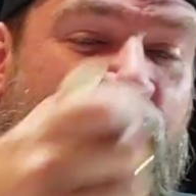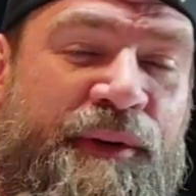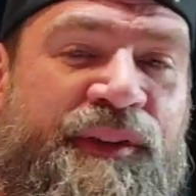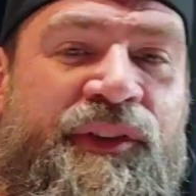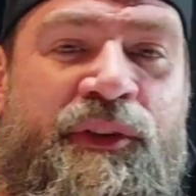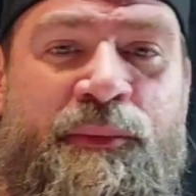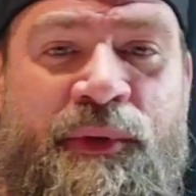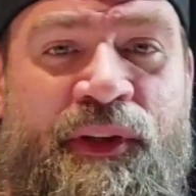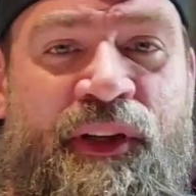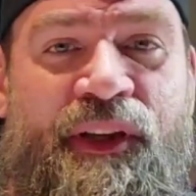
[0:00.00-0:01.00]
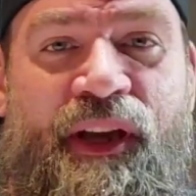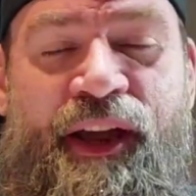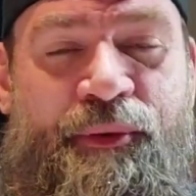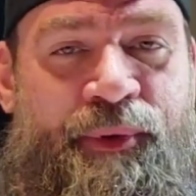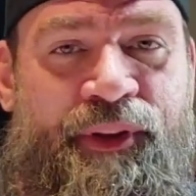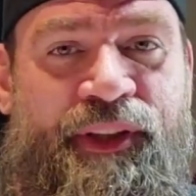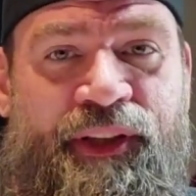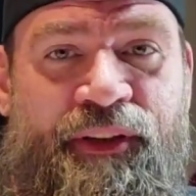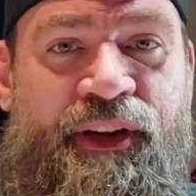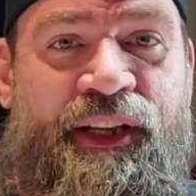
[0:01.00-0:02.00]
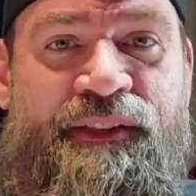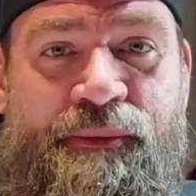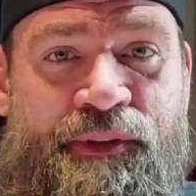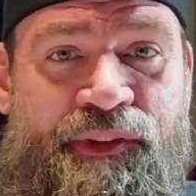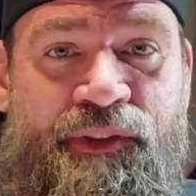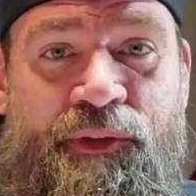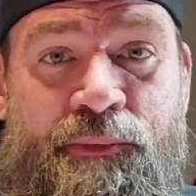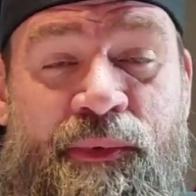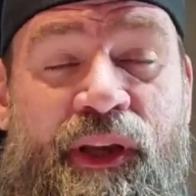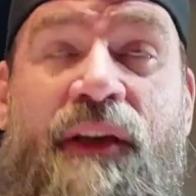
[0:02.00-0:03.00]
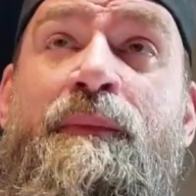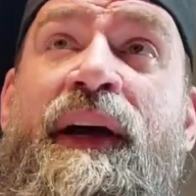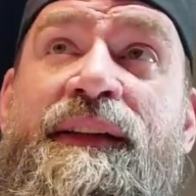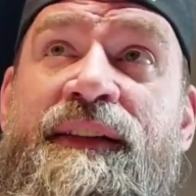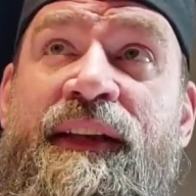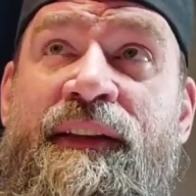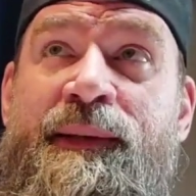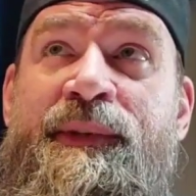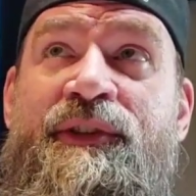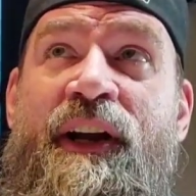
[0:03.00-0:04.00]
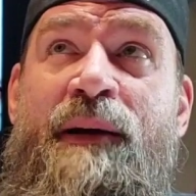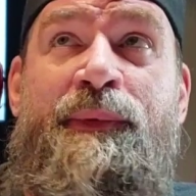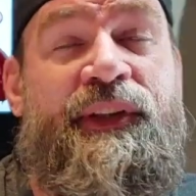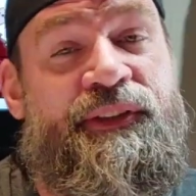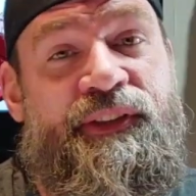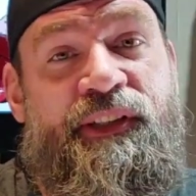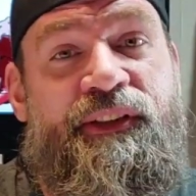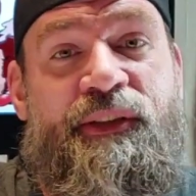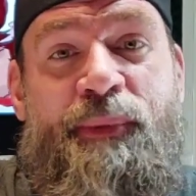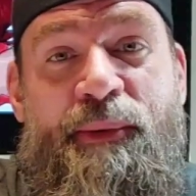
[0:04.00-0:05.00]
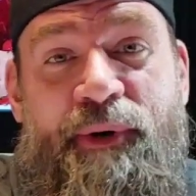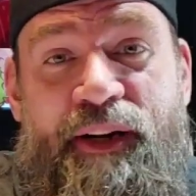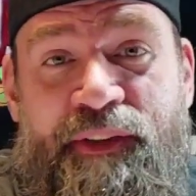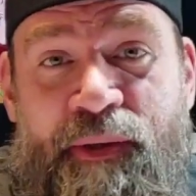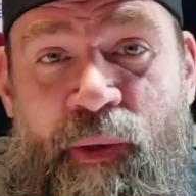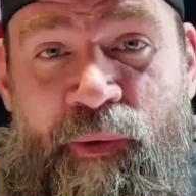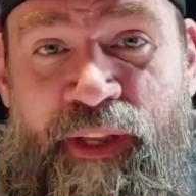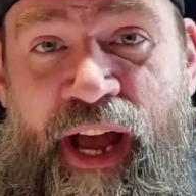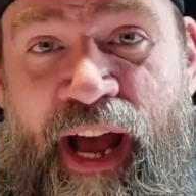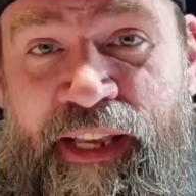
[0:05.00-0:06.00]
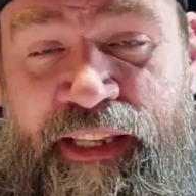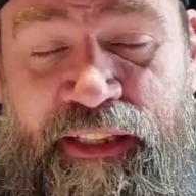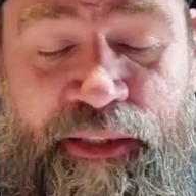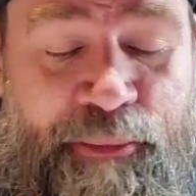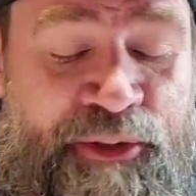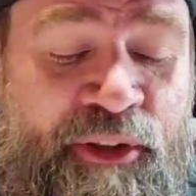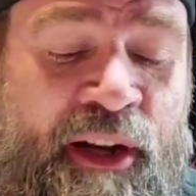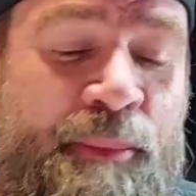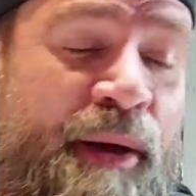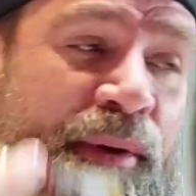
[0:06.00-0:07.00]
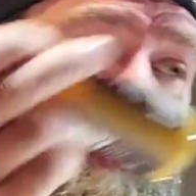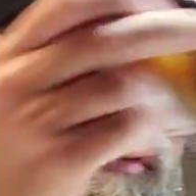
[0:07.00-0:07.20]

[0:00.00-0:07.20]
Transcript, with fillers: I would assume, I don't want to look at the ingredients. I would assume by saying lemon drop. There's there's a pepper out there called the aji lemon drop. I would